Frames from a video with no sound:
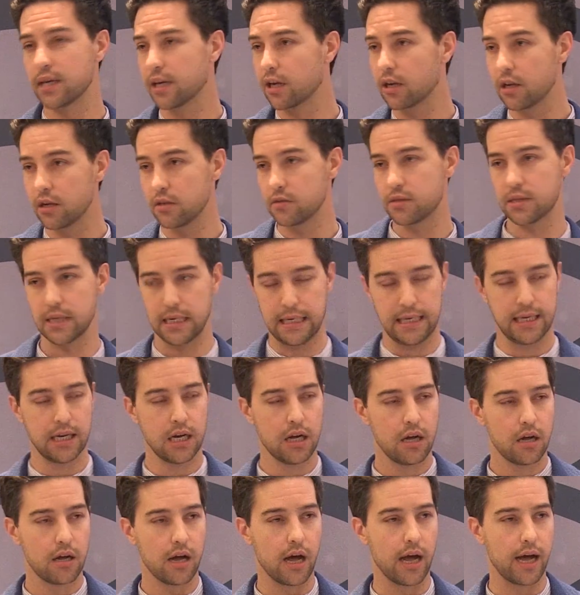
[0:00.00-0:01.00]
It includes
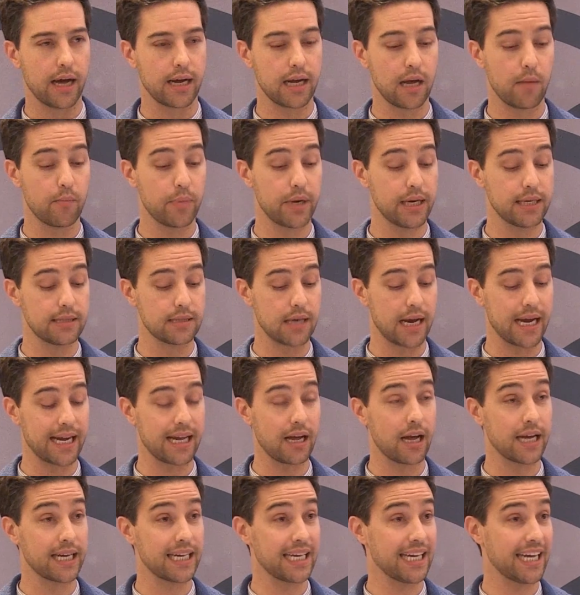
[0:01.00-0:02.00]
uh, companies
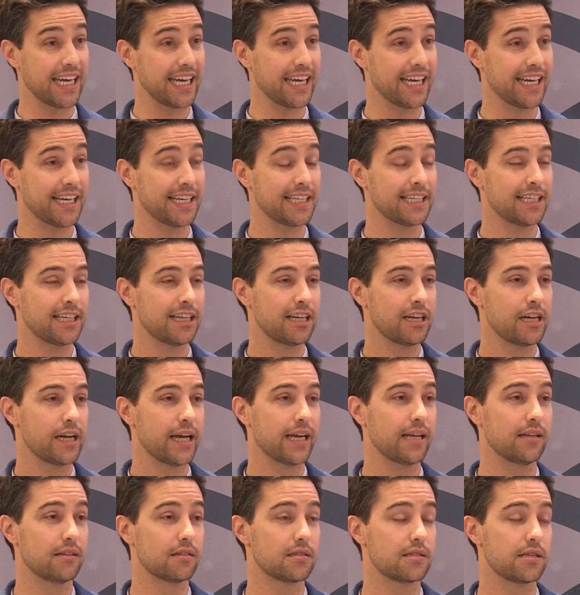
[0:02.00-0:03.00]
like IKEA,
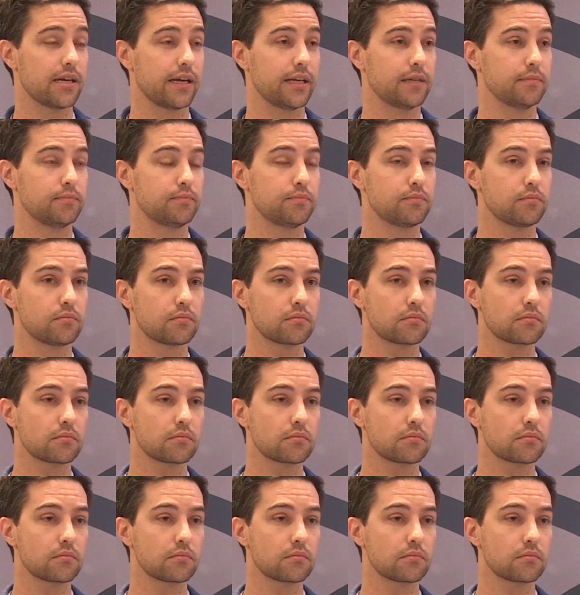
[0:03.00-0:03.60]
Hilton,